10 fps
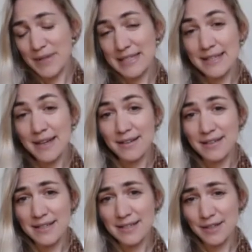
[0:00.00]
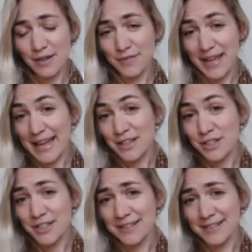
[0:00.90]
dance of the
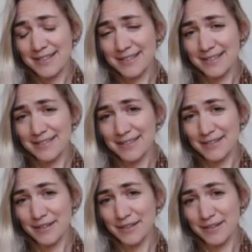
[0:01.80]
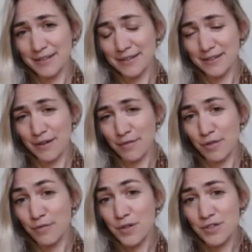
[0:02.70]
ancient, of the
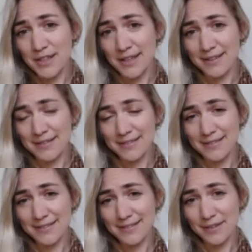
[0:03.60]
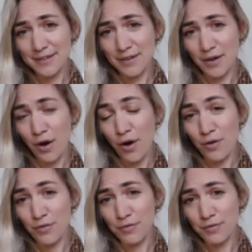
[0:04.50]
future,
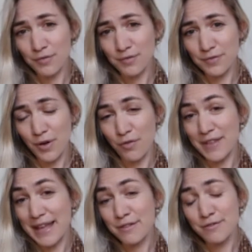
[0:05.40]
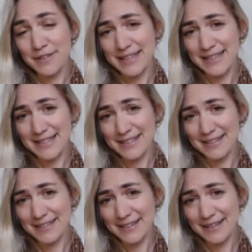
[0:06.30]
of the infinite.
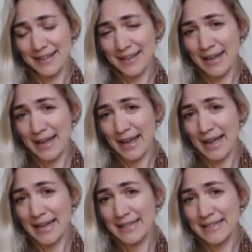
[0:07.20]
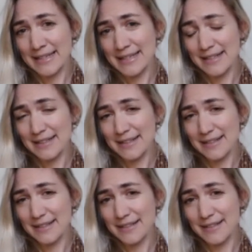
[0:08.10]
And
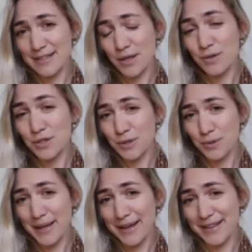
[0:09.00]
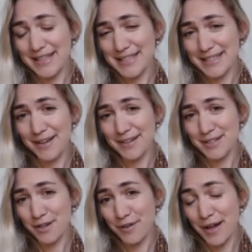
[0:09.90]
so too we are this
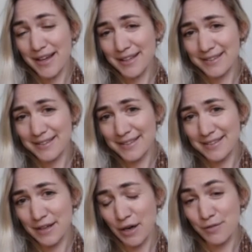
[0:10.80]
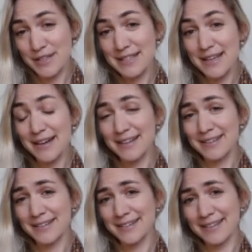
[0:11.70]
dance of earth, of
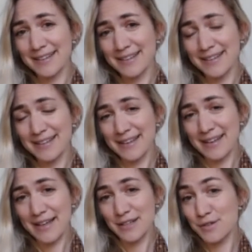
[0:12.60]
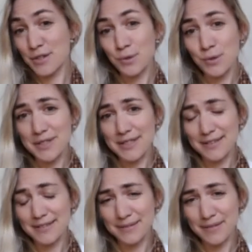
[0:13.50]
star, and of source,
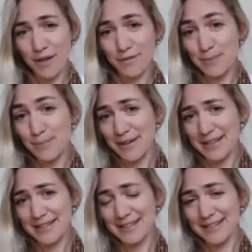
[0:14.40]
of spirit.